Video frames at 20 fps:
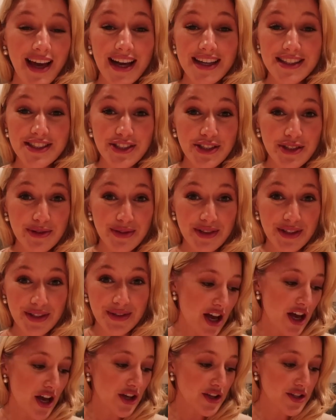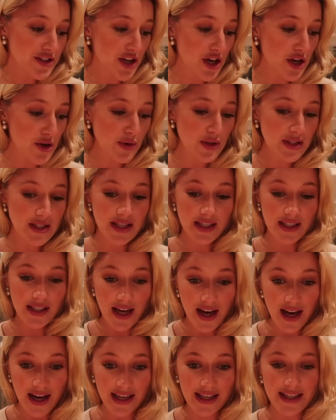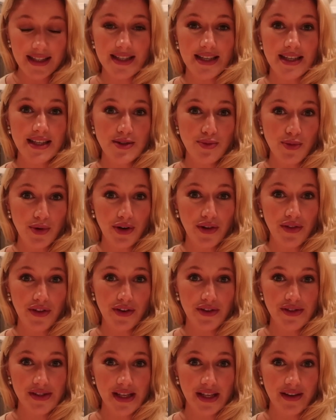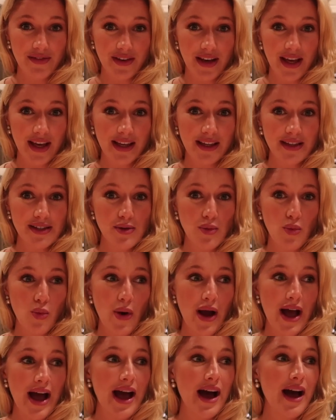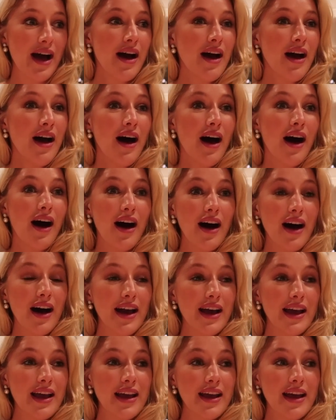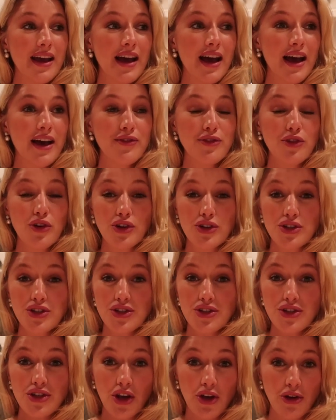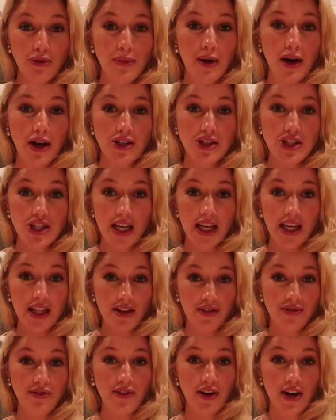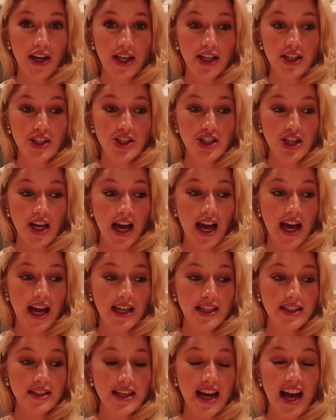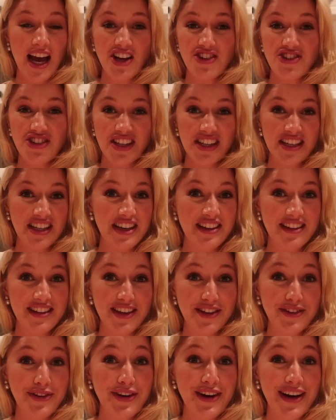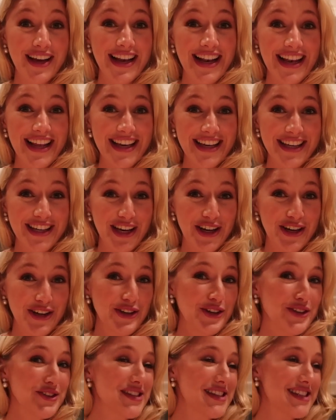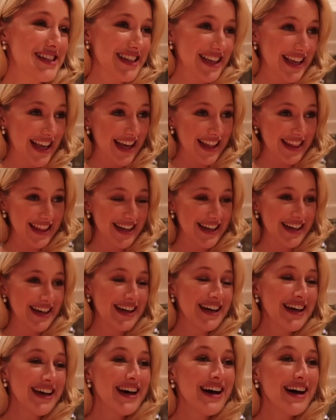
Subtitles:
and do it with you. So tonight is one of those evenings where I have got so much in the fridge and actually nothing really goes together.